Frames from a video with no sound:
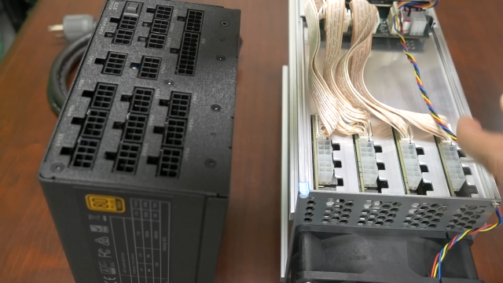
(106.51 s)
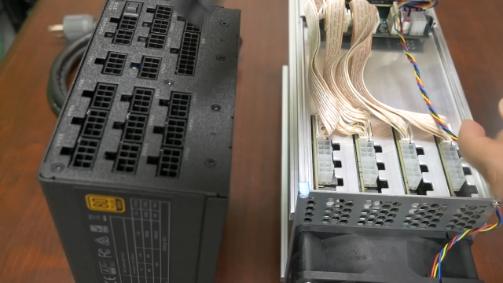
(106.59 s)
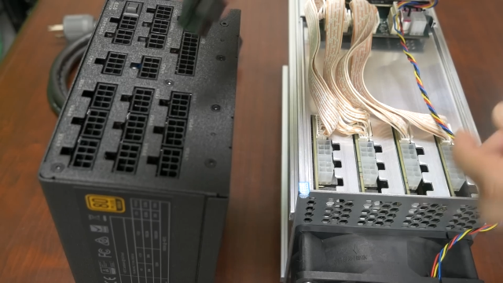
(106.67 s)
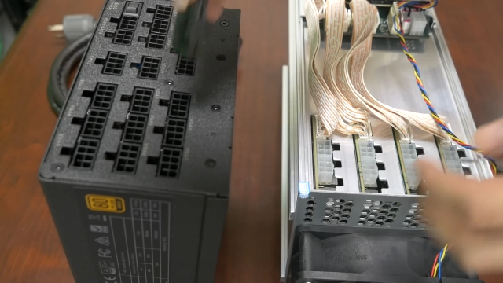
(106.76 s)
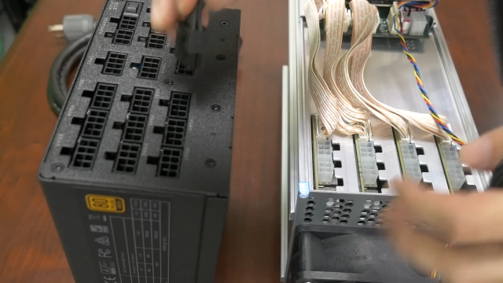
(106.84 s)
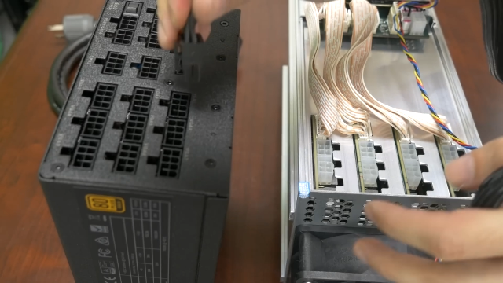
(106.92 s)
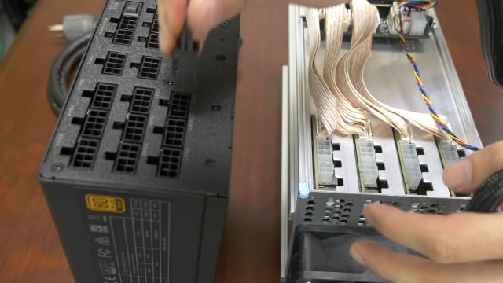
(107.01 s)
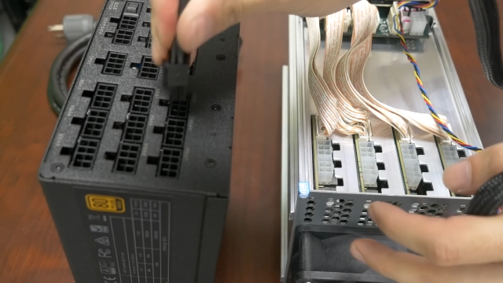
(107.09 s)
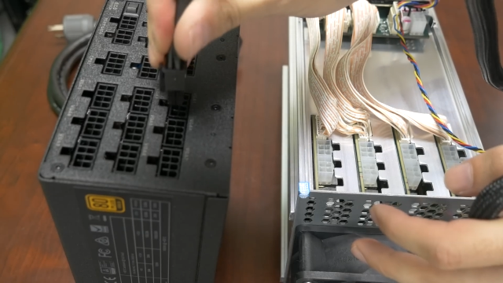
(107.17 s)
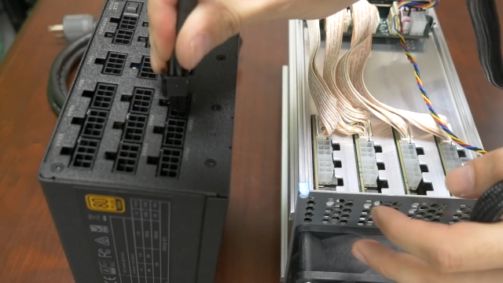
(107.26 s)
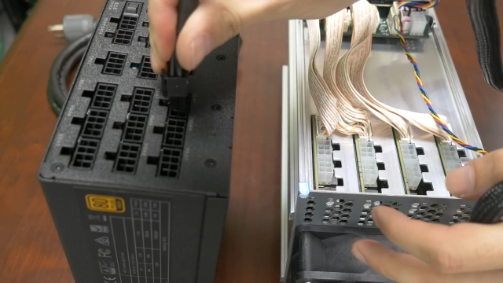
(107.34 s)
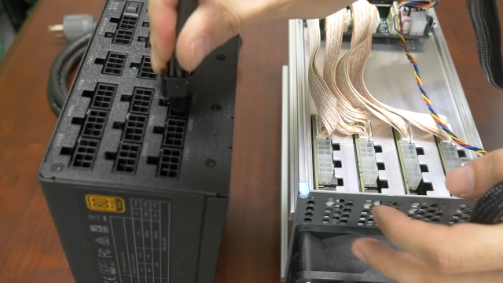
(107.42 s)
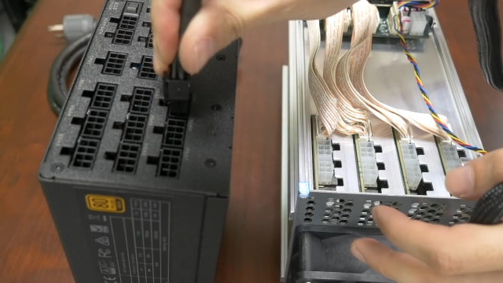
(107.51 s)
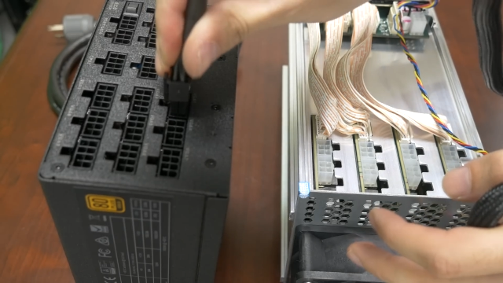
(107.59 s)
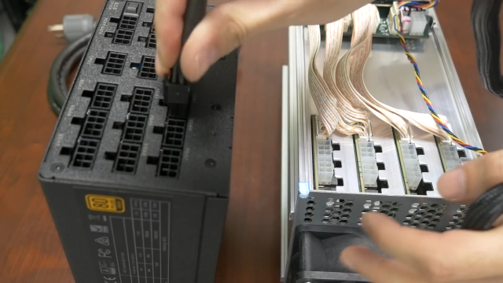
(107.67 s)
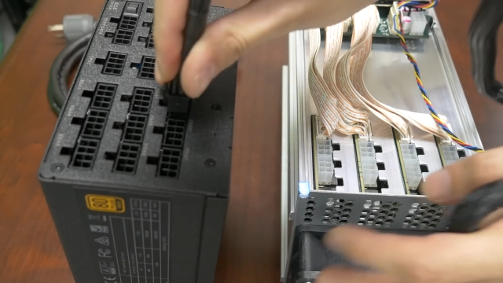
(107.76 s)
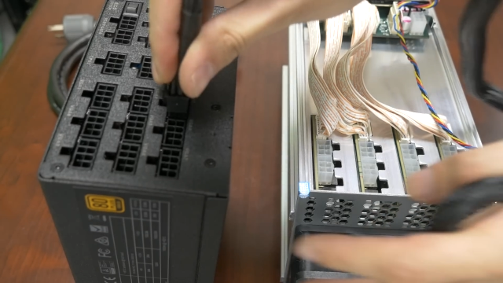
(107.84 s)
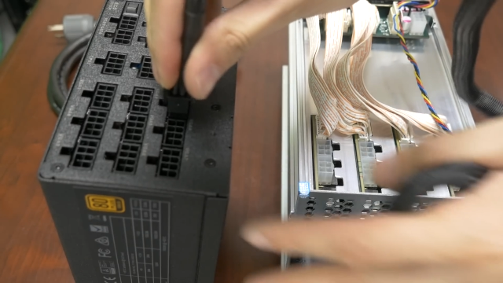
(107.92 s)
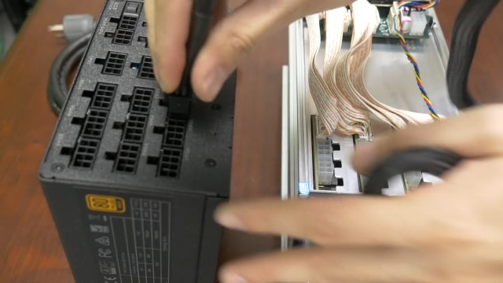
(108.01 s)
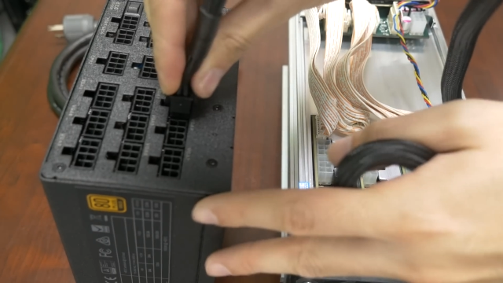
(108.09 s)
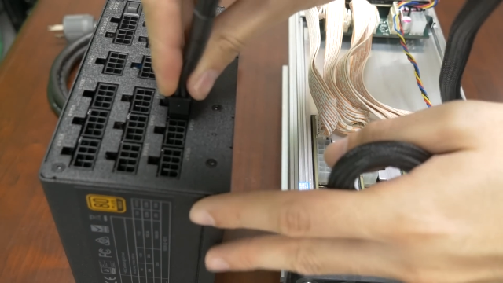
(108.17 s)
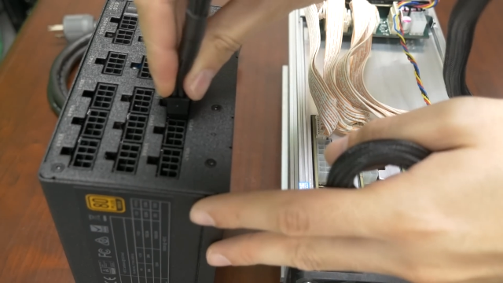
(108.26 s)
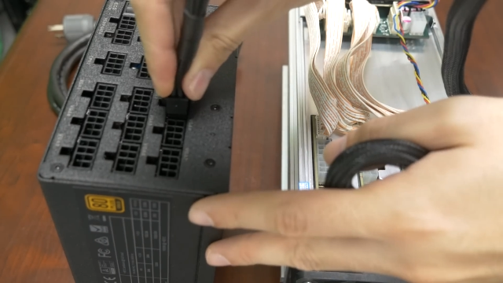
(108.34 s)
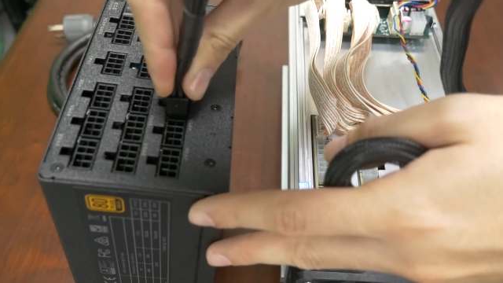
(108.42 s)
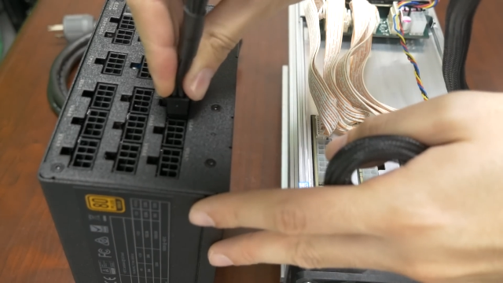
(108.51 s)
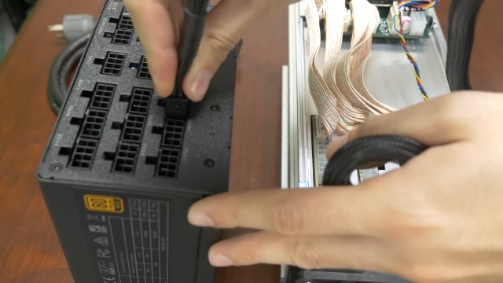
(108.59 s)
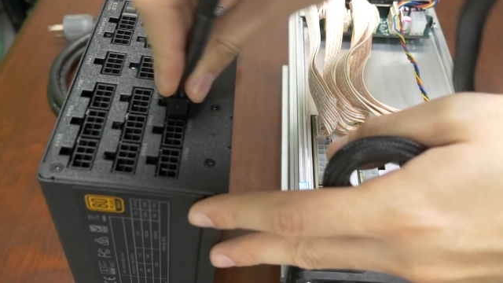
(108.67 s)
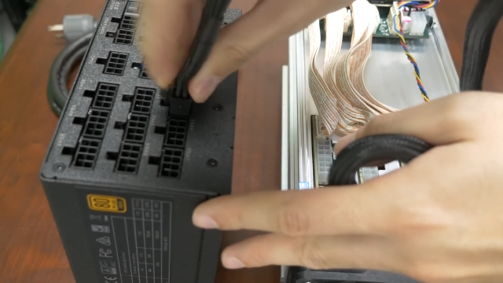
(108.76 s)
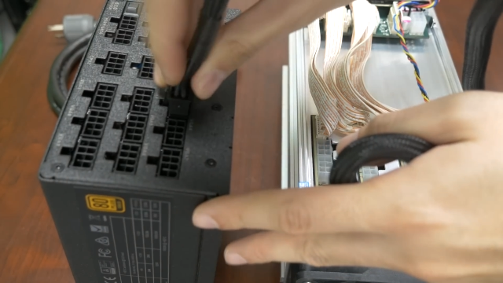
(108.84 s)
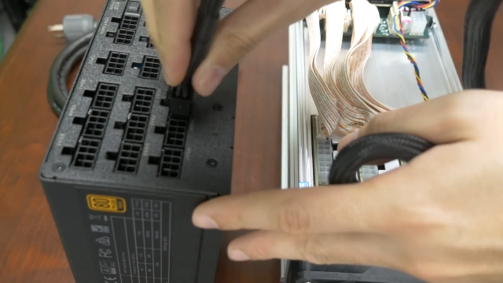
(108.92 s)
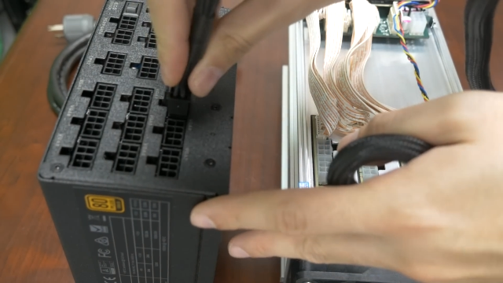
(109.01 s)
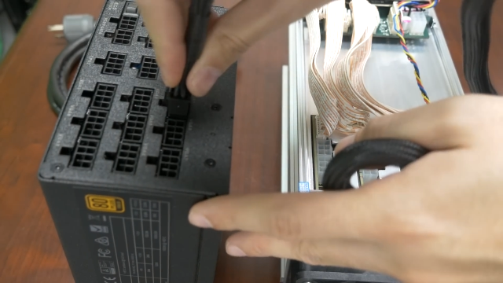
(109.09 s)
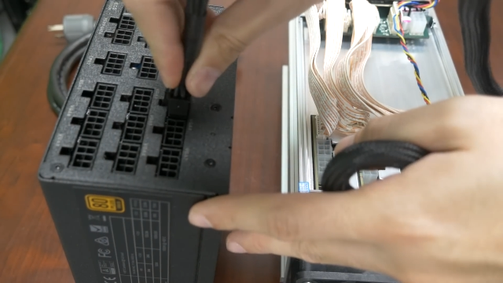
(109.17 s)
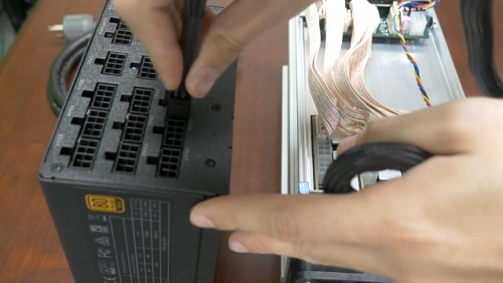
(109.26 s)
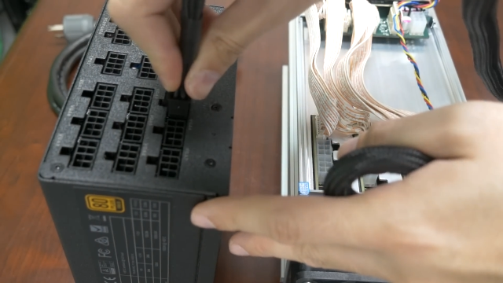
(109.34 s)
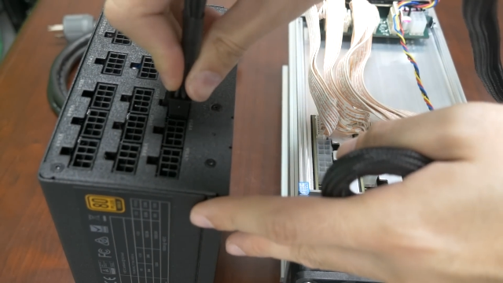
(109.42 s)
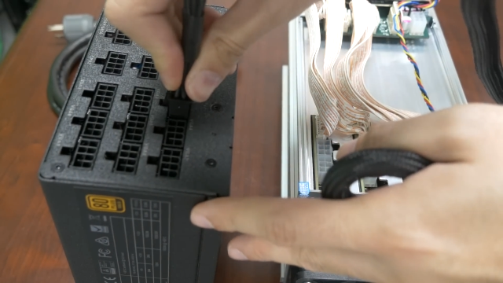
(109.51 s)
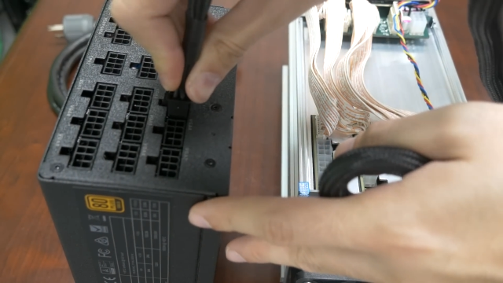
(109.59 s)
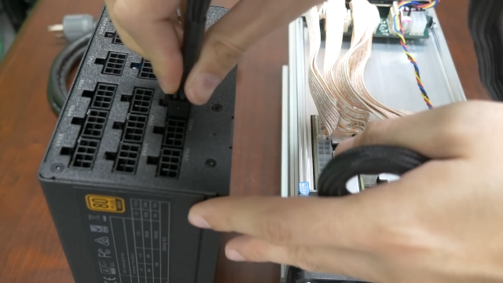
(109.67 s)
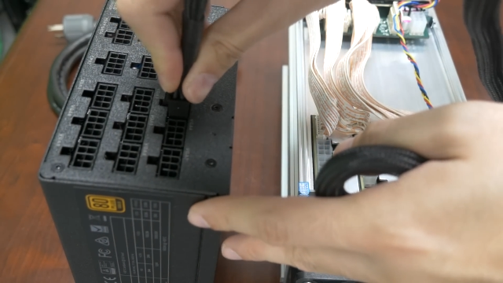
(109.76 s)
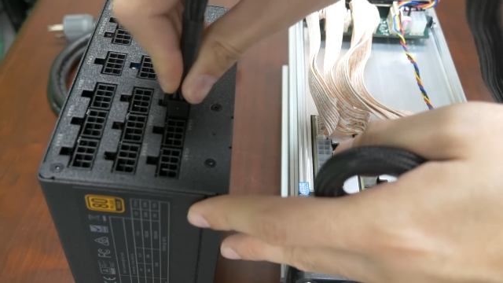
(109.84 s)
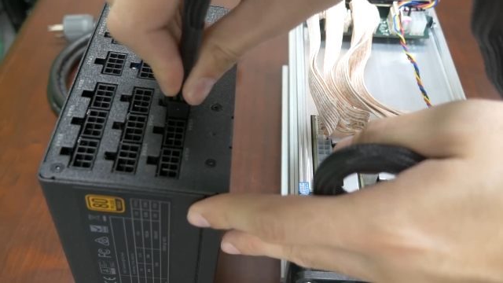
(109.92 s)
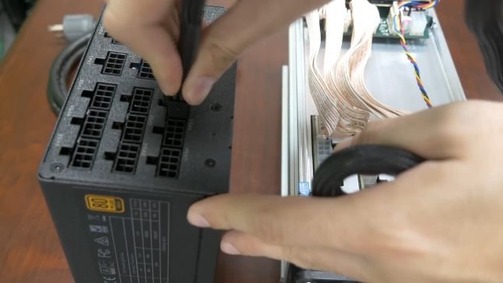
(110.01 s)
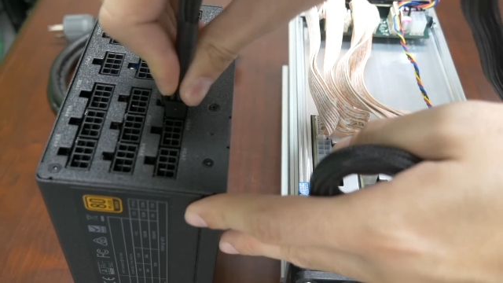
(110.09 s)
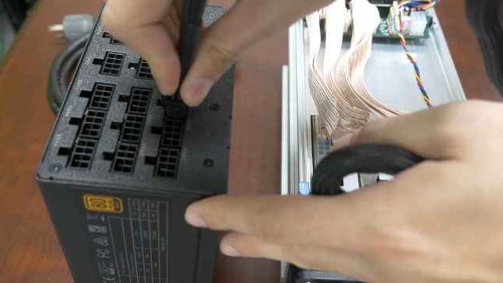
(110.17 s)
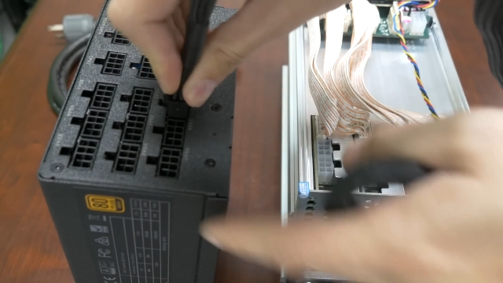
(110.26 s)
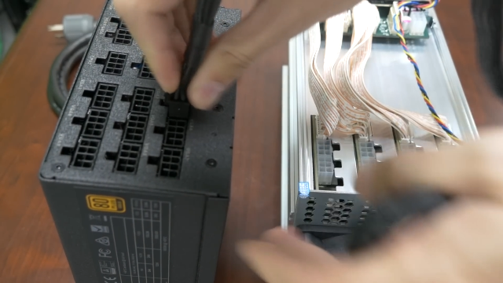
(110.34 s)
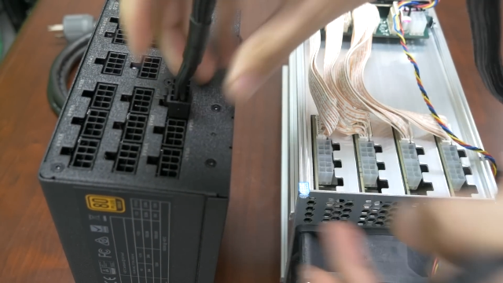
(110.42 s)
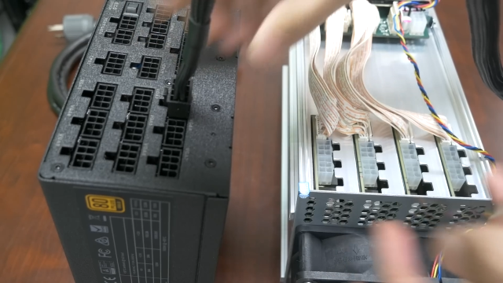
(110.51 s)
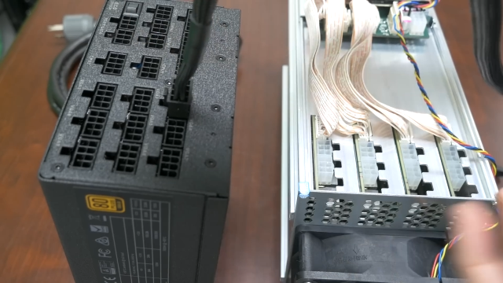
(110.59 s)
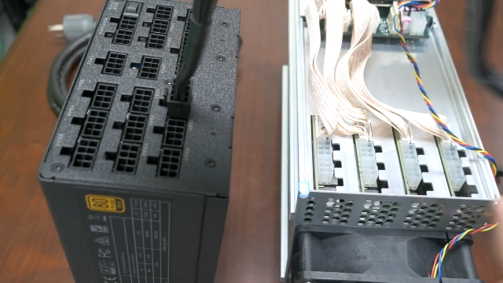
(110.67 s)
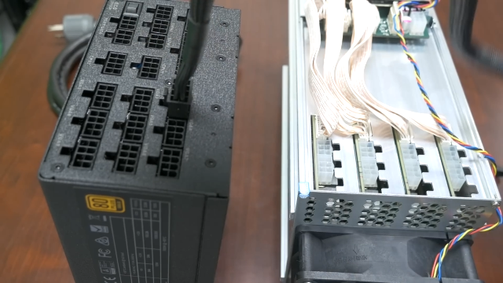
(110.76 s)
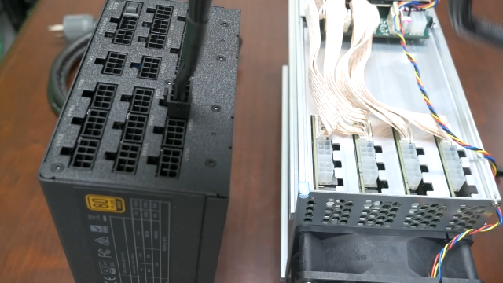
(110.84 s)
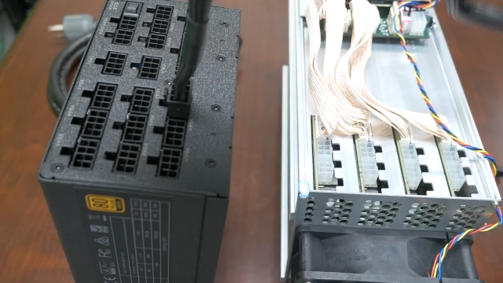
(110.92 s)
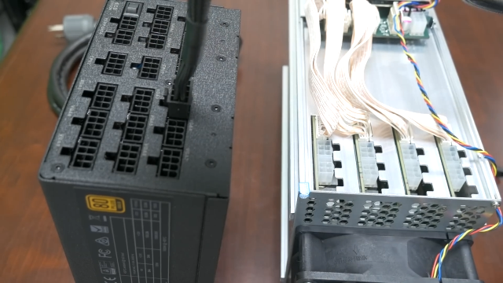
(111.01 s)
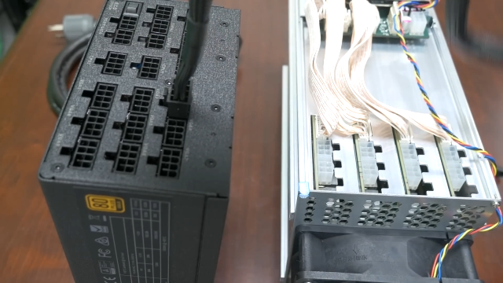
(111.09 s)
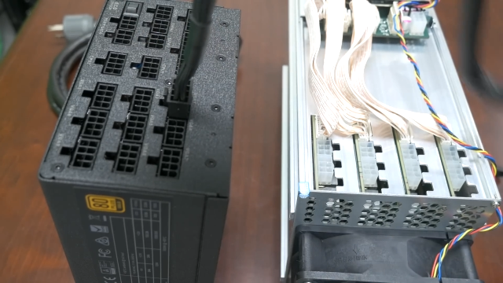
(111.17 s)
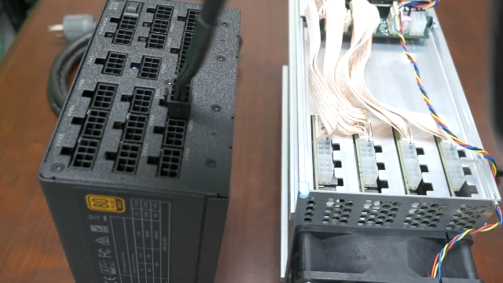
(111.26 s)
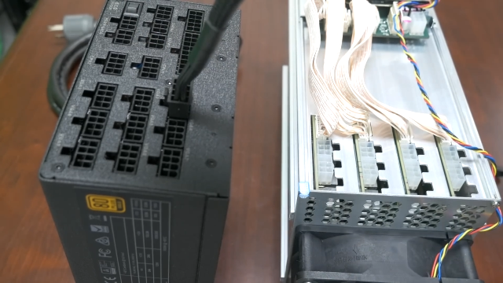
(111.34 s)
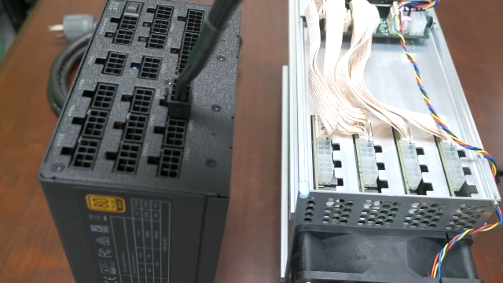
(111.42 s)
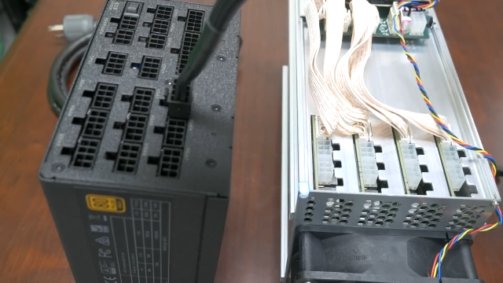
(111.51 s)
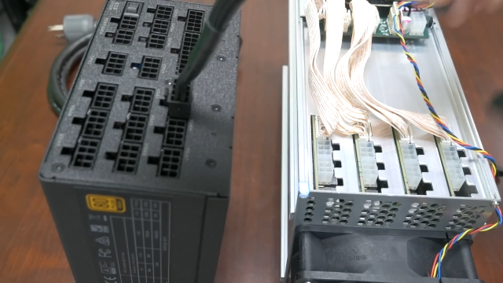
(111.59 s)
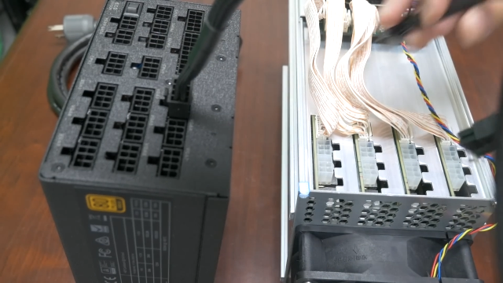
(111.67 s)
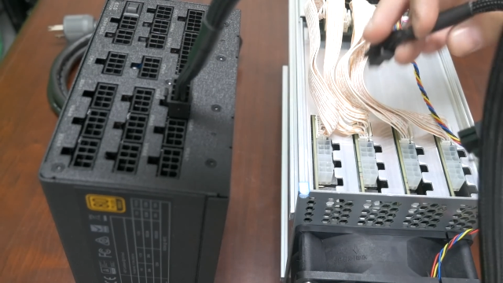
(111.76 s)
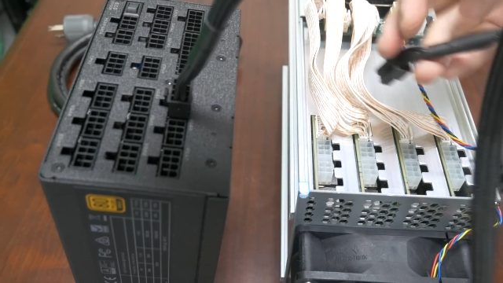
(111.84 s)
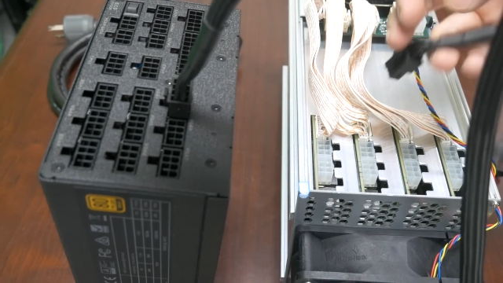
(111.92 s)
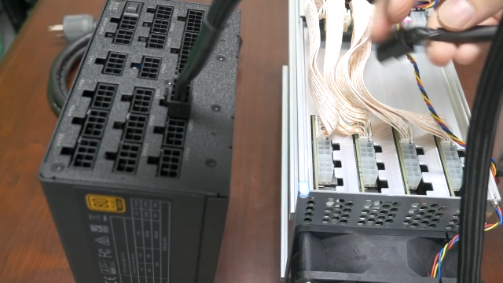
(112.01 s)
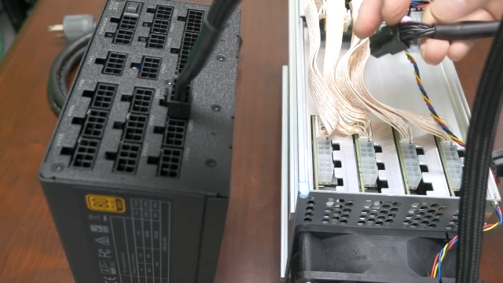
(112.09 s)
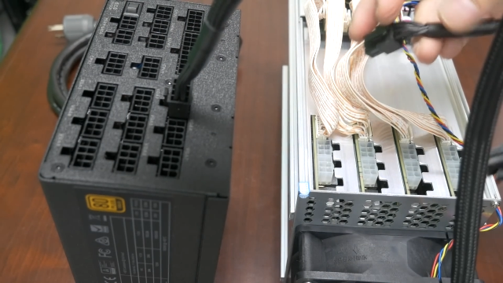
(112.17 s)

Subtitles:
[unreadable: no face in view]